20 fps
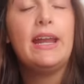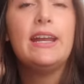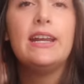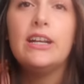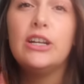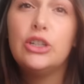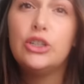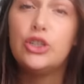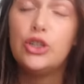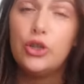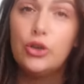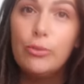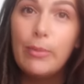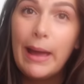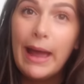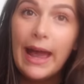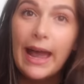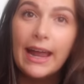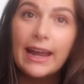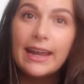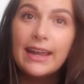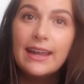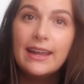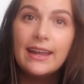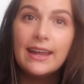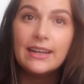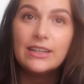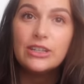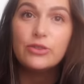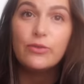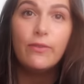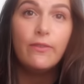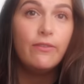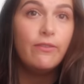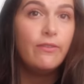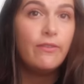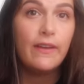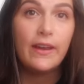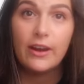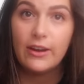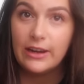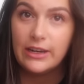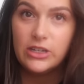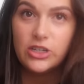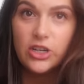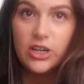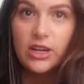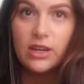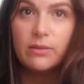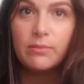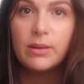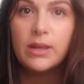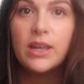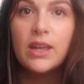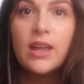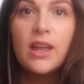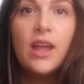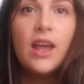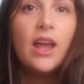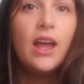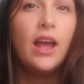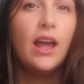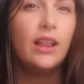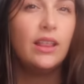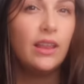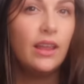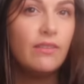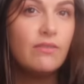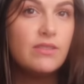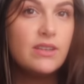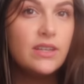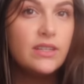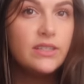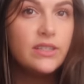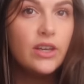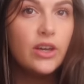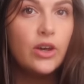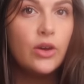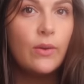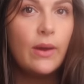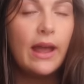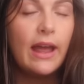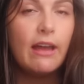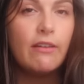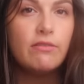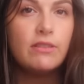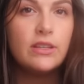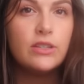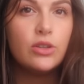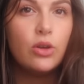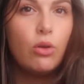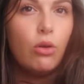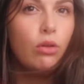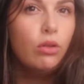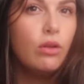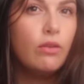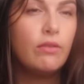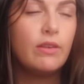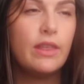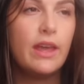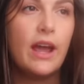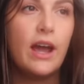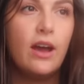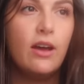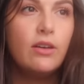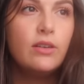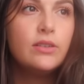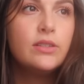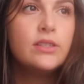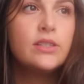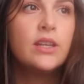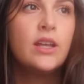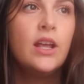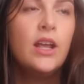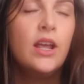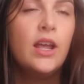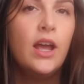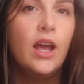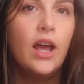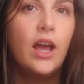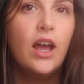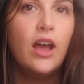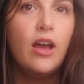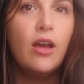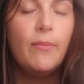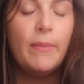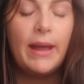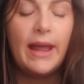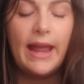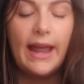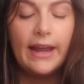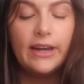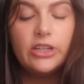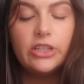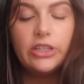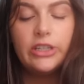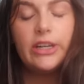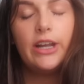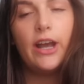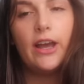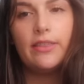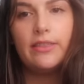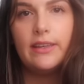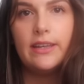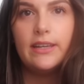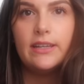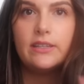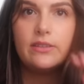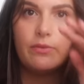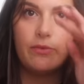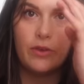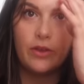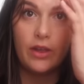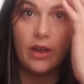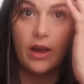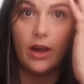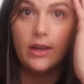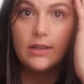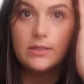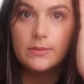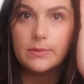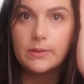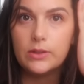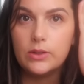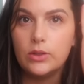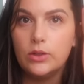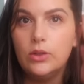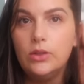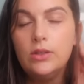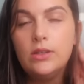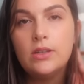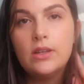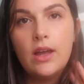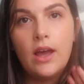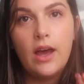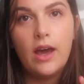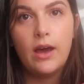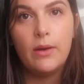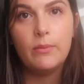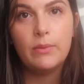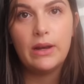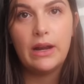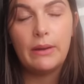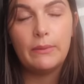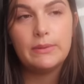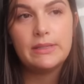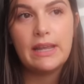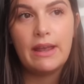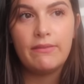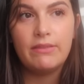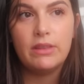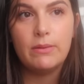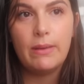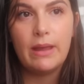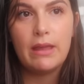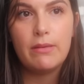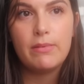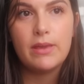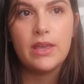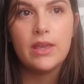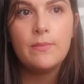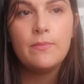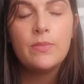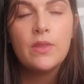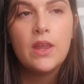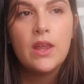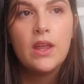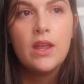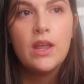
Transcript: it in a 2-pack. It's very cheap. I love these though. I have these all over the house. I actually got these for the hospital when I was having the baby,